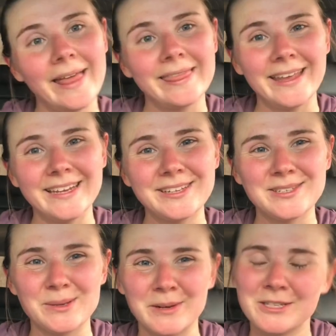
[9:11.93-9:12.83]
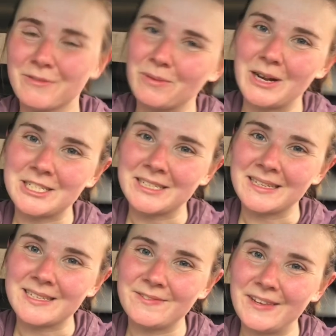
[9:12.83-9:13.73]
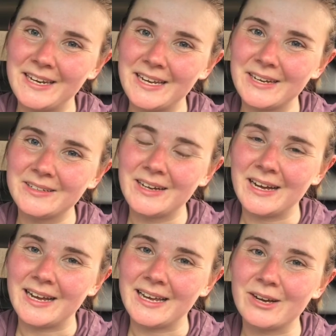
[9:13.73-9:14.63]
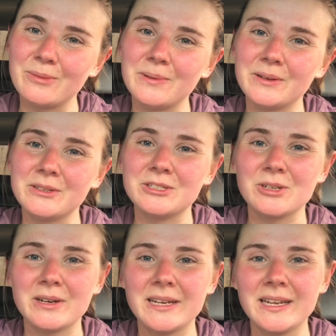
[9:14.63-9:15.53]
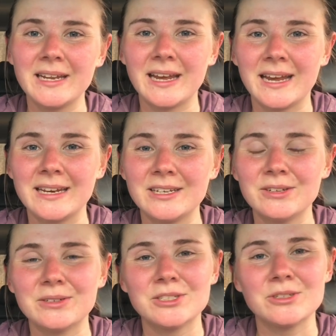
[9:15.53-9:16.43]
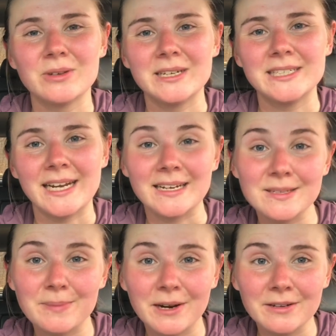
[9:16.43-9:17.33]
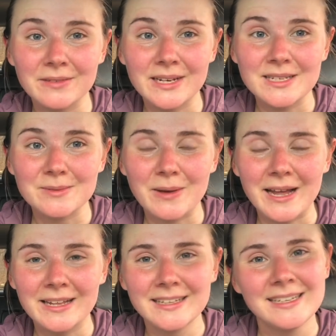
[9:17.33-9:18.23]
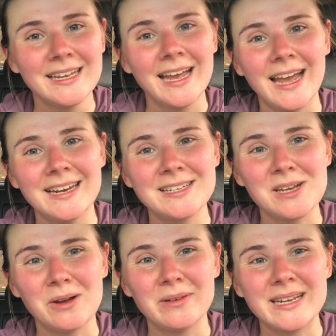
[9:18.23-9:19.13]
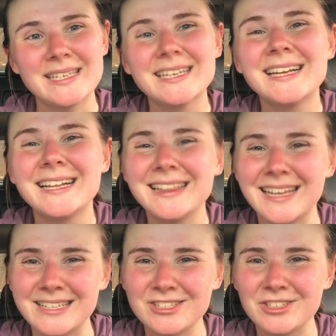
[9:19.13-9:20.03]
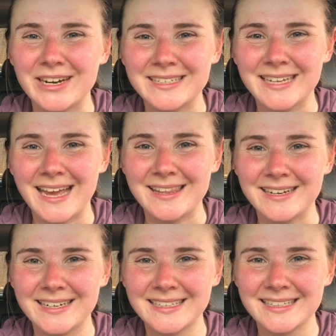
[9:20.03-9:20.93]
Thank you so much for watching this video. I hope you enjoyed it and you enjoy Danny's part of it as well. And as always, let's trek together.